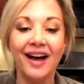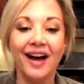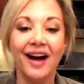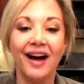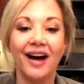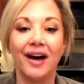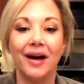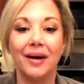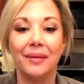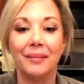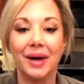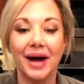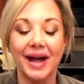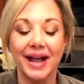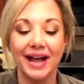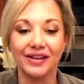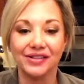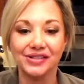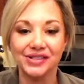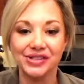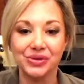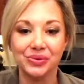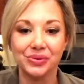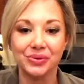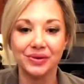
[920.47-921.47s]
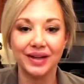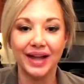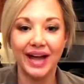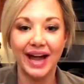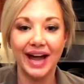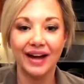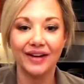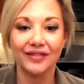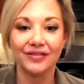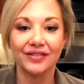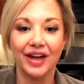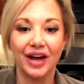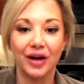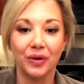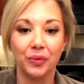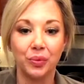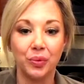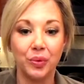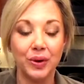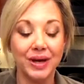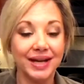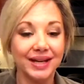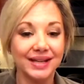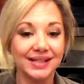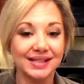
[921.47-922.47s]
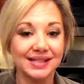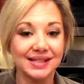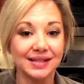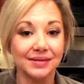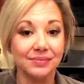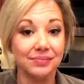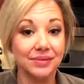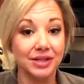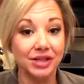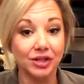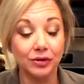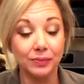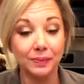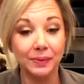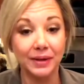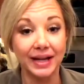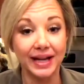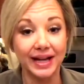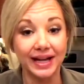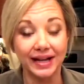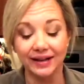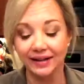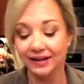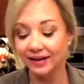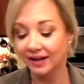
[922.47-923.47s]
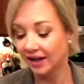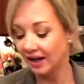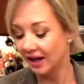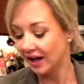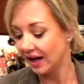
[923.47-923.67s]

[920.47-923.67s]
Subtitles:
I also will have that week's meal plan